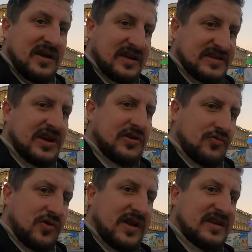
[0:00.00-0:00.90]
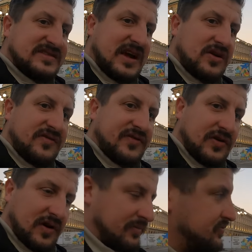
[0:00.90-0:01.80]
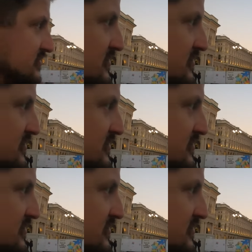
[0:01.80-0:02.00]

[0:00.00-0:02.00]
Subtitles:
Is it gonna run us out of Europe?